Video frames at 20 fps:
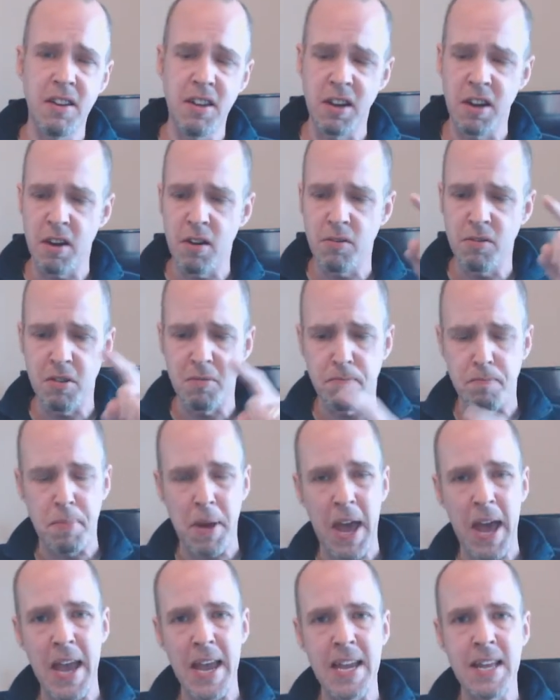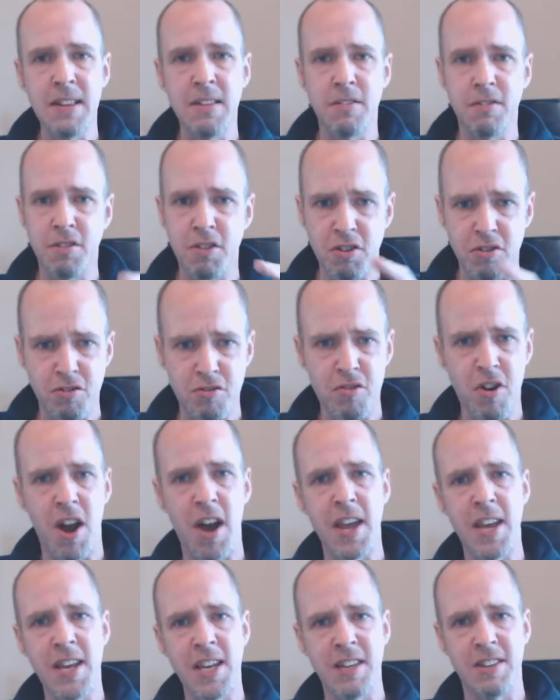you know, the paints, the
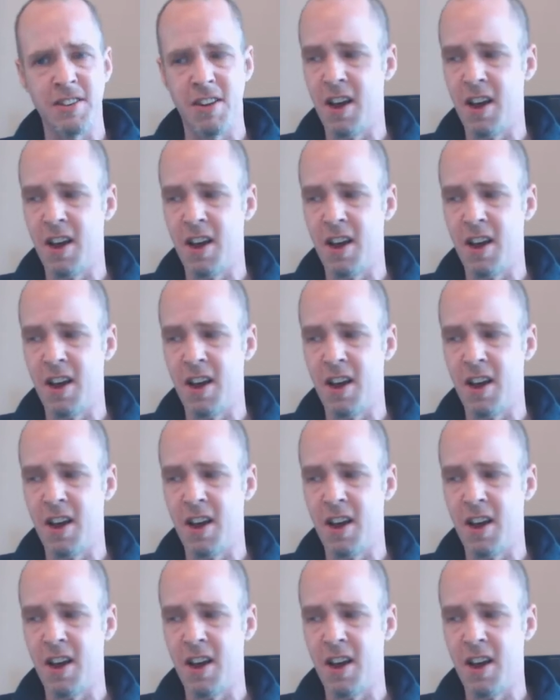drying